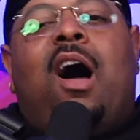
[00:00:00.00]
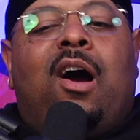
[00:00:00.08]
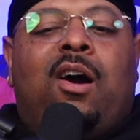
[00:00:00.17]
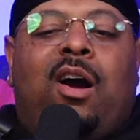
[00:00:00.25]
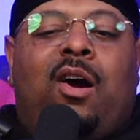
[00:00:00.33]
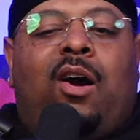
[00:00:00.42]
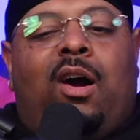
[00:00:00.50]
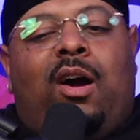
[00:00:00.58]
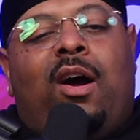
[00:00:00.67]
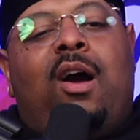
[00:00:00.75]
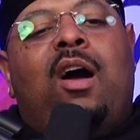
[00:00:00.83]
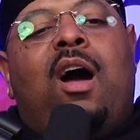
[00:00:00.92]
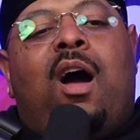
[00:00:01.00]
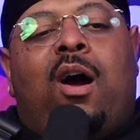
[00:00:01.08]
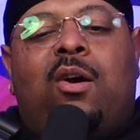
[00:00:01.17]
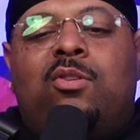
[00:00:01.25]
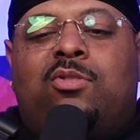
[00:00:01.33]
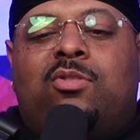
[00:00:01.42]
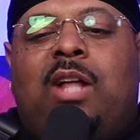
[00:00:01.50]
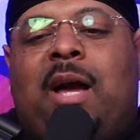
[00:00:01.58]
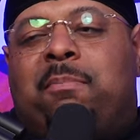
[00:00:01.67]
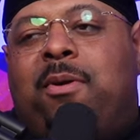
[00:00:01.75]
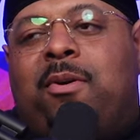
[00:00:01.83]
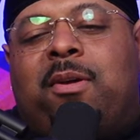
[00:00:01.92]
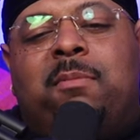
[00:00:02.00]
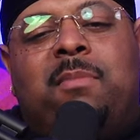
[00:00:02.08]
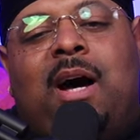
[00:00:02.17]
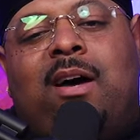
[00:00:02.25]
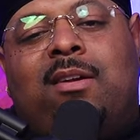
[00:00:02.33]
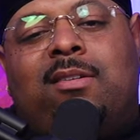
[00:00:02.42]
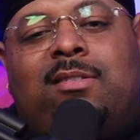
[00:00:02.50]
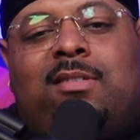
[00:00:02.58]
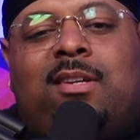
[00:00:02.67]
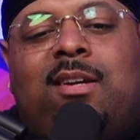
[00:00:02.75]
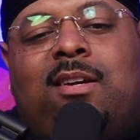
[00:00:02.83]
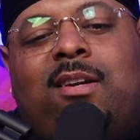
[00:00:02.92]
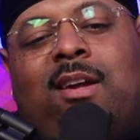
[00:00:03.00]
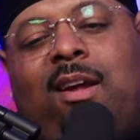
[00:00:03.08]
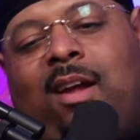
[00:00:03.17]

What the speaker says: I heard you like Pokemon and shit.